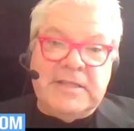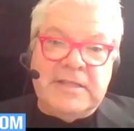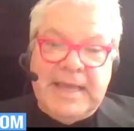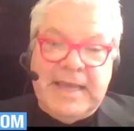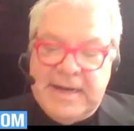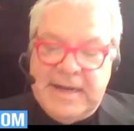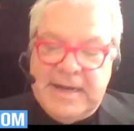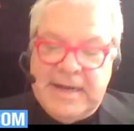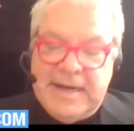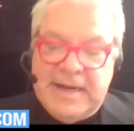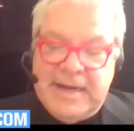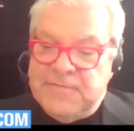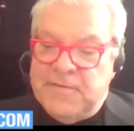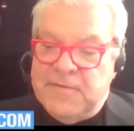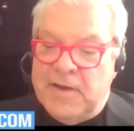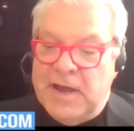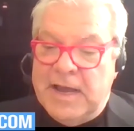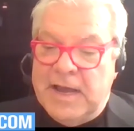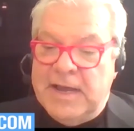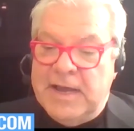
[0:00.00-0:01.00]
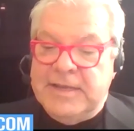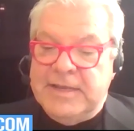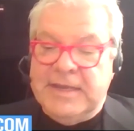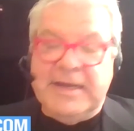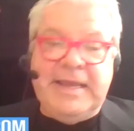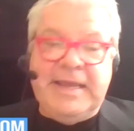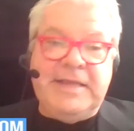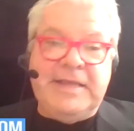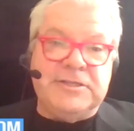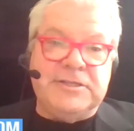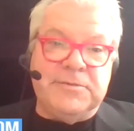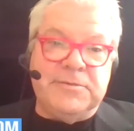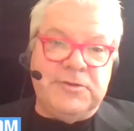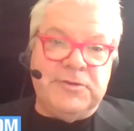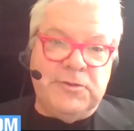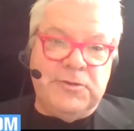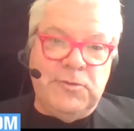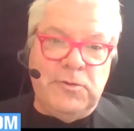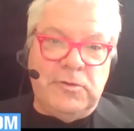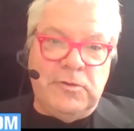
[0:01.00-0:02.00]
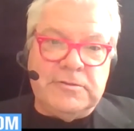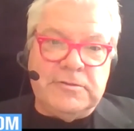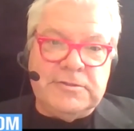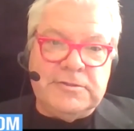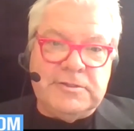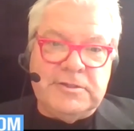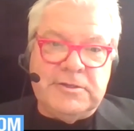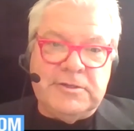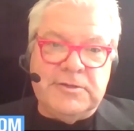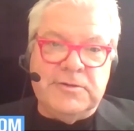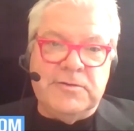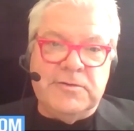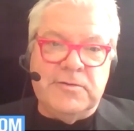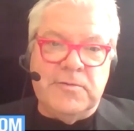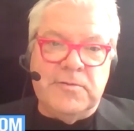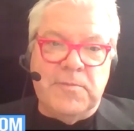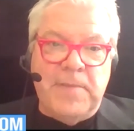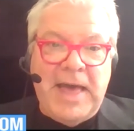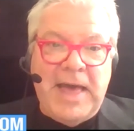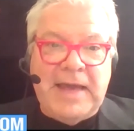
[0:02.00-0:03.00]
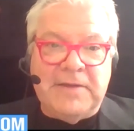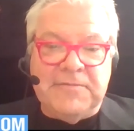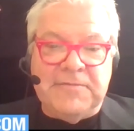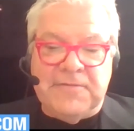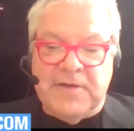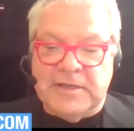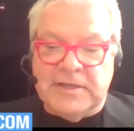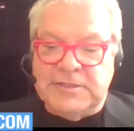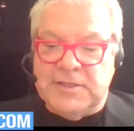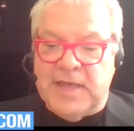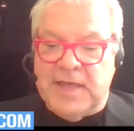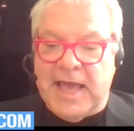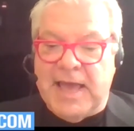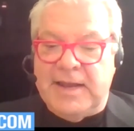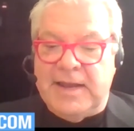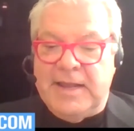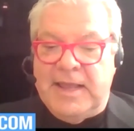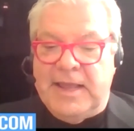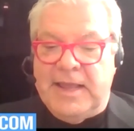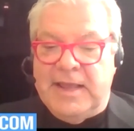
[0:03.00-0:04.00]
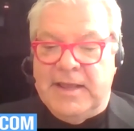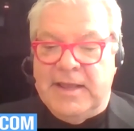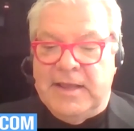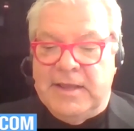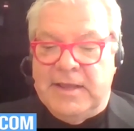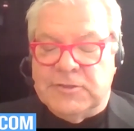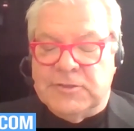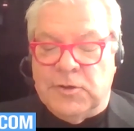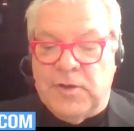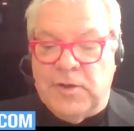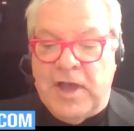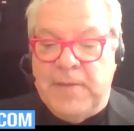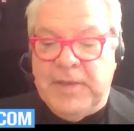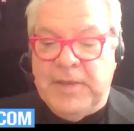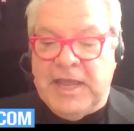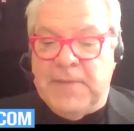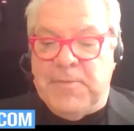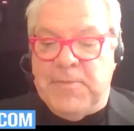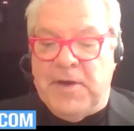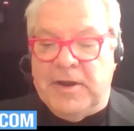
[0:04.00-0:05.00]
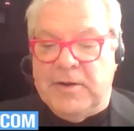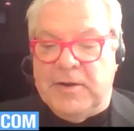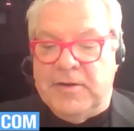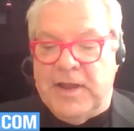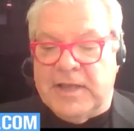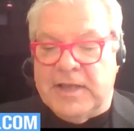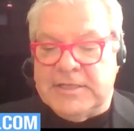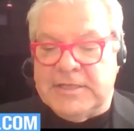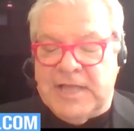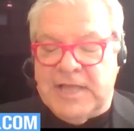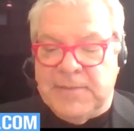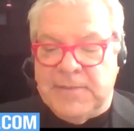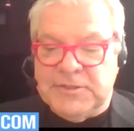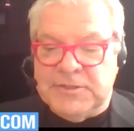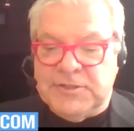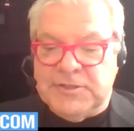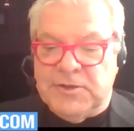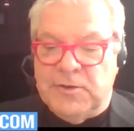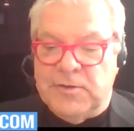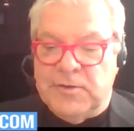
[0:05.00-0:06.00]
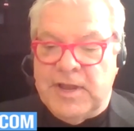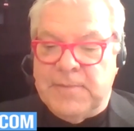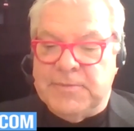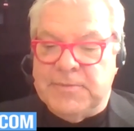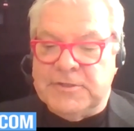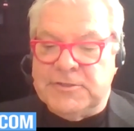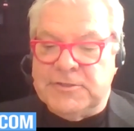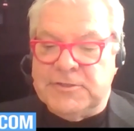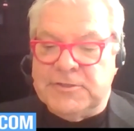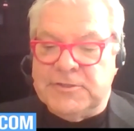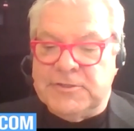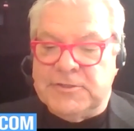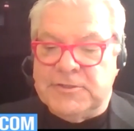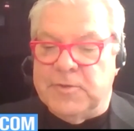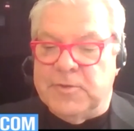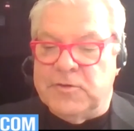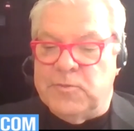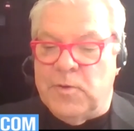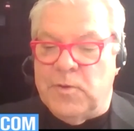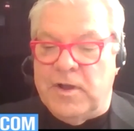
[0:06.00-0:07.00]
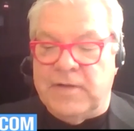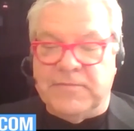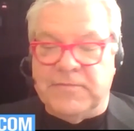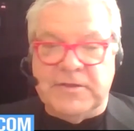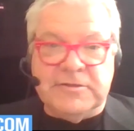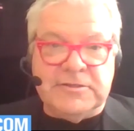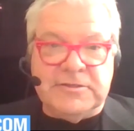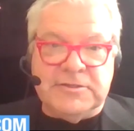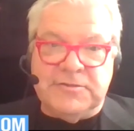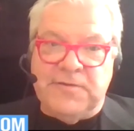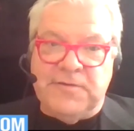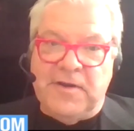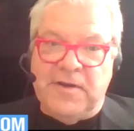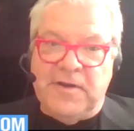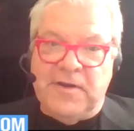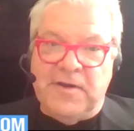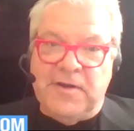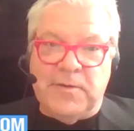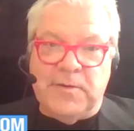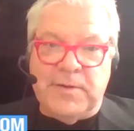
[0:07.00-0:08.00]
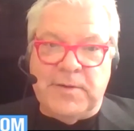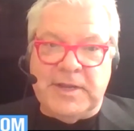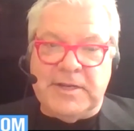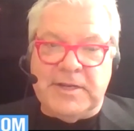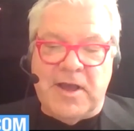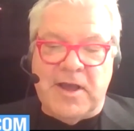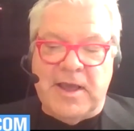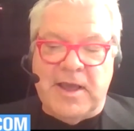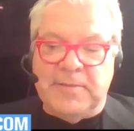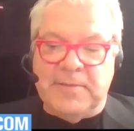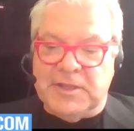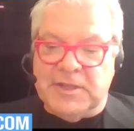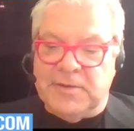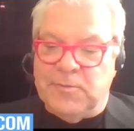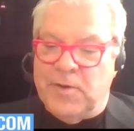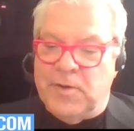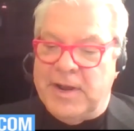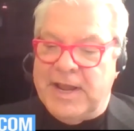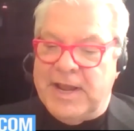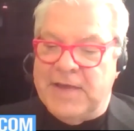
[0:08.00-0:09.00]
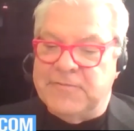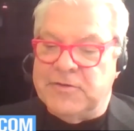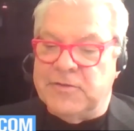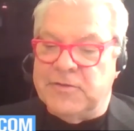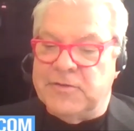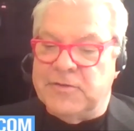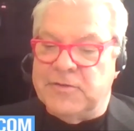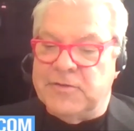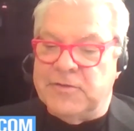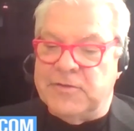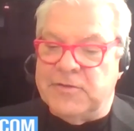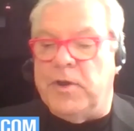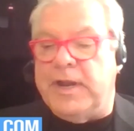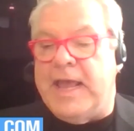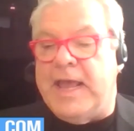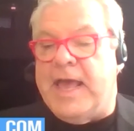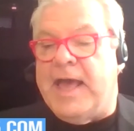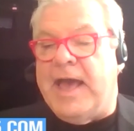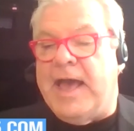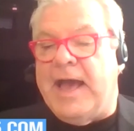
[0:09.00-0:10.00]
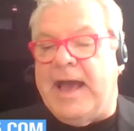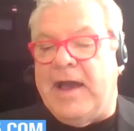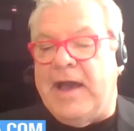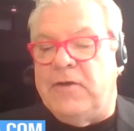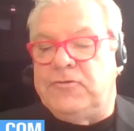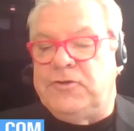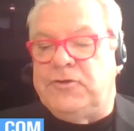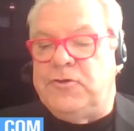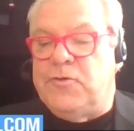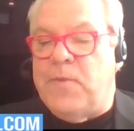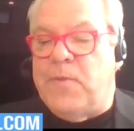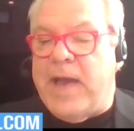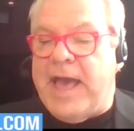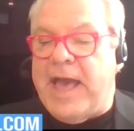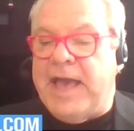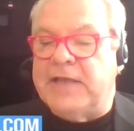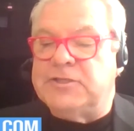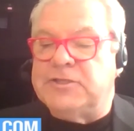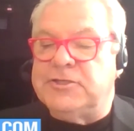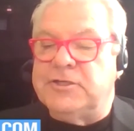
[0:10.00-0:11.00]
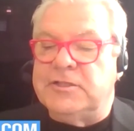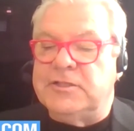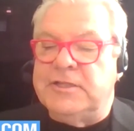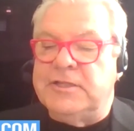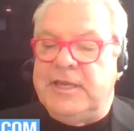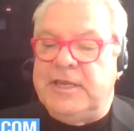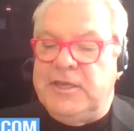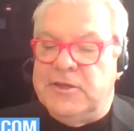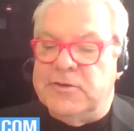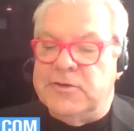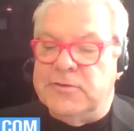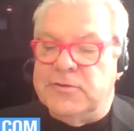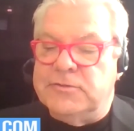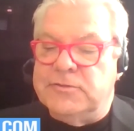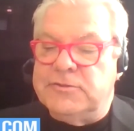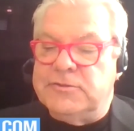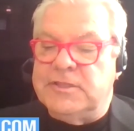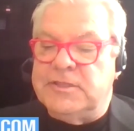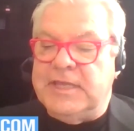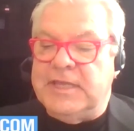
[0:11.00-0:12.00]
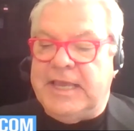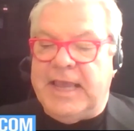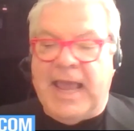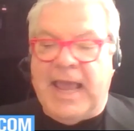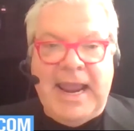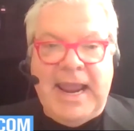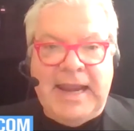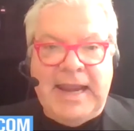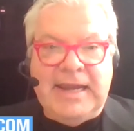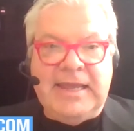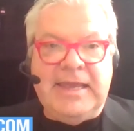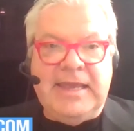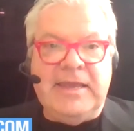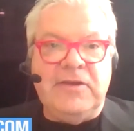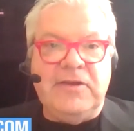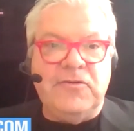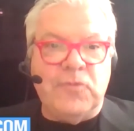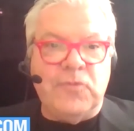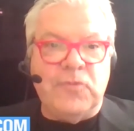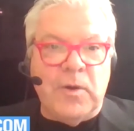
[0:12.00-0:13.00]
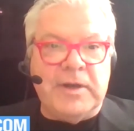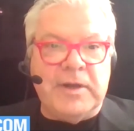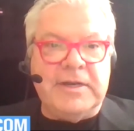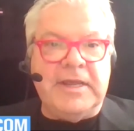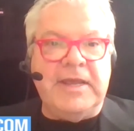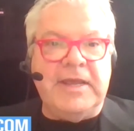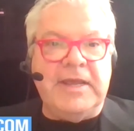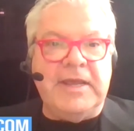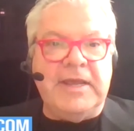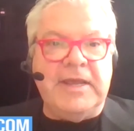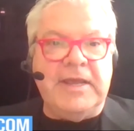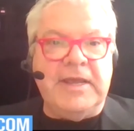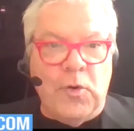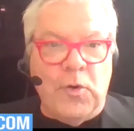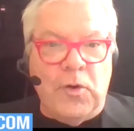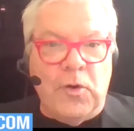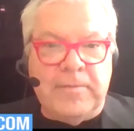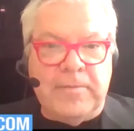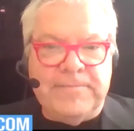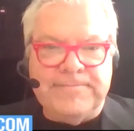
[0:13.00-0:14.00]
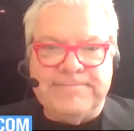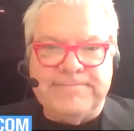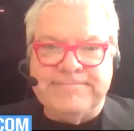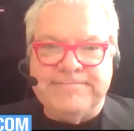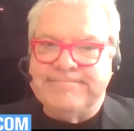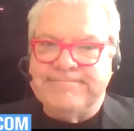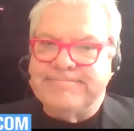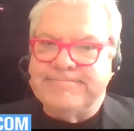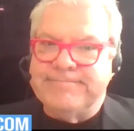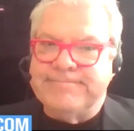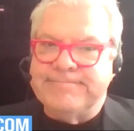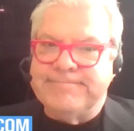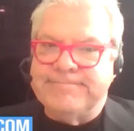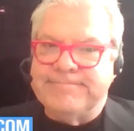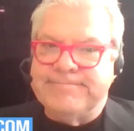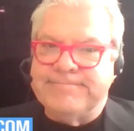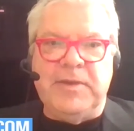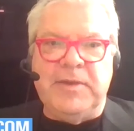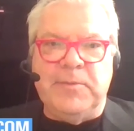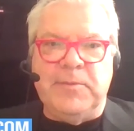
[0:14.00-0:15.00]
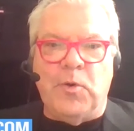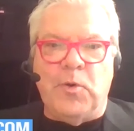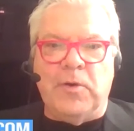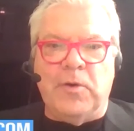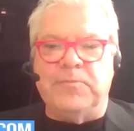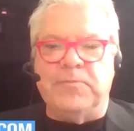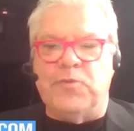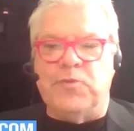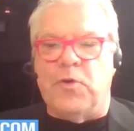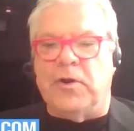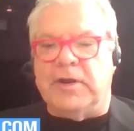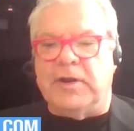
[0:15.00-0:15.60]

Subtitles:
enough, you need some tools to manifest that. So coming up on our next episode number 12, this is very, very timely right after this one, how to actually use the 80/20 rule. Couldn't be more important.